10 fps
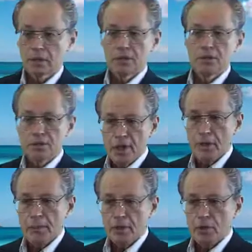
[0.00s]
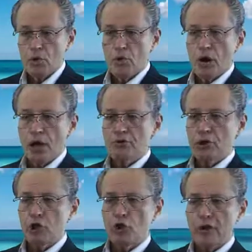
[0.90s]
stomach or
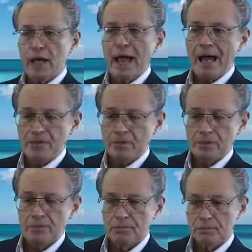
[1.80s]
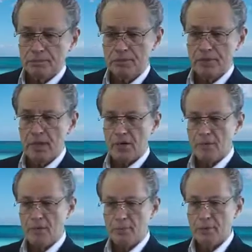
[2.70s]
hydrochloric acid within our
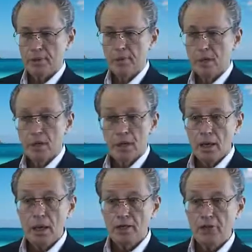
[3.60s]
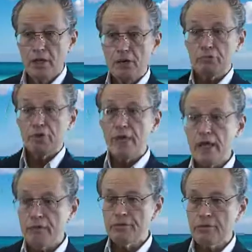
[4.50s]
stomach. And to get
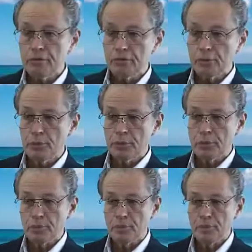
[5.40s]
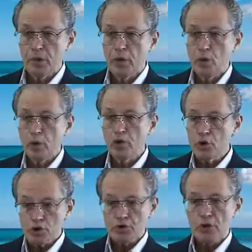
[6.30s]
relief, what do? We
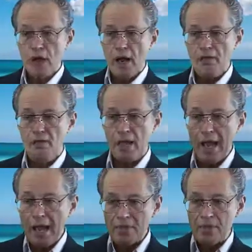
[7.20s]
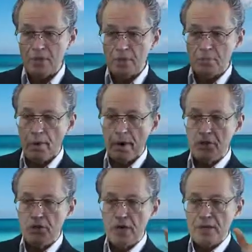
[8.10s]
neutralize the acid by
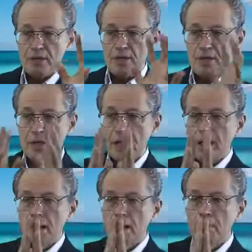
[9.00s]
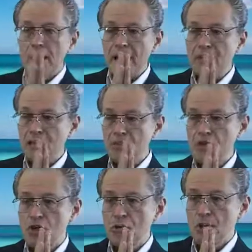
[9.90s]
ingesting
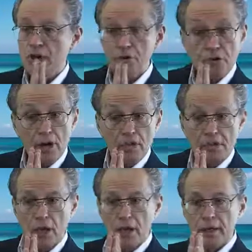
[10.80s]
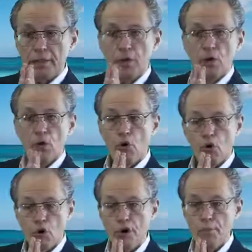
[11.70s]
magnesium hydroxide
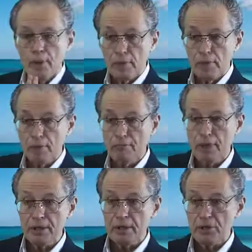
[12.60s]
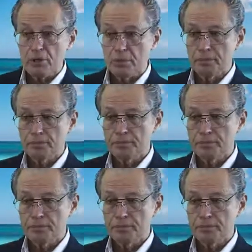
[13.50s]
or milk of magnesia.